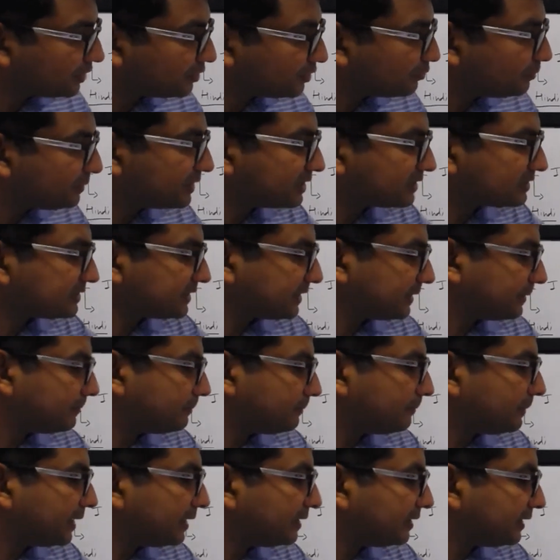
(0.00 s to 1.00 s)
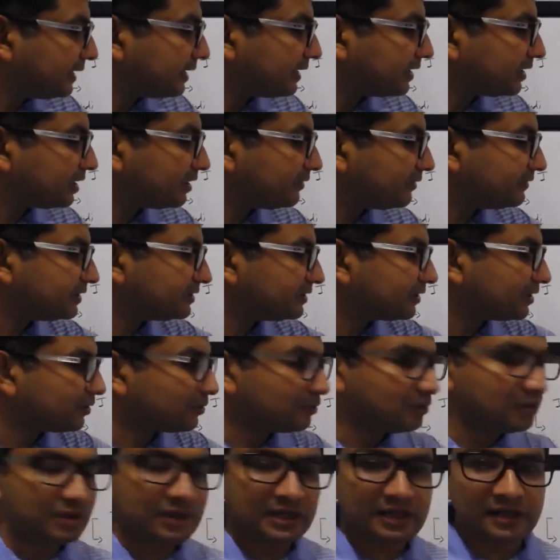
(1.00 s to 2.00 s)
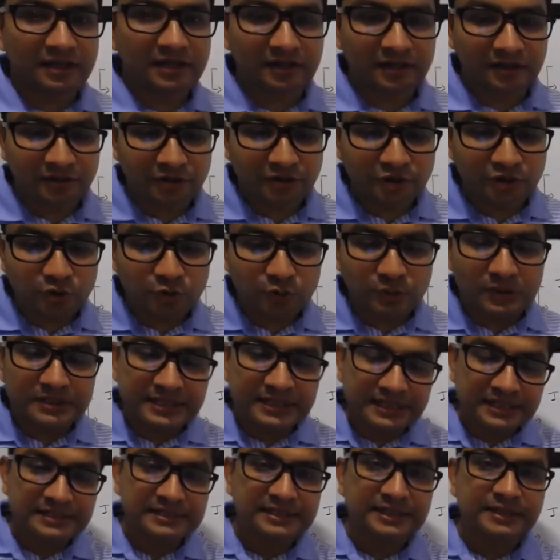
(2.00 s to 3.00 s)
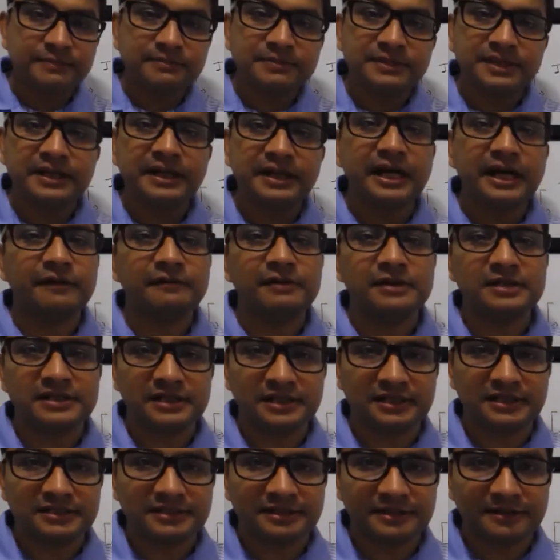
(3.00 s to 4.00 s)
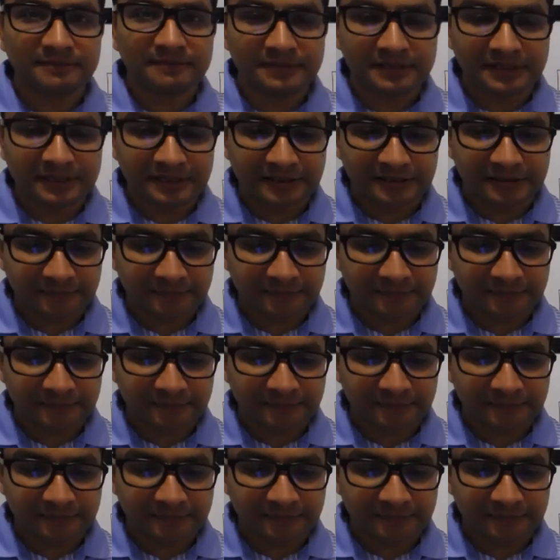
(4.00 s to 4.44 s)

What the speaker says: it'll be the same. Mene kavita ko likha. You will say the same thing, I will say the same thing.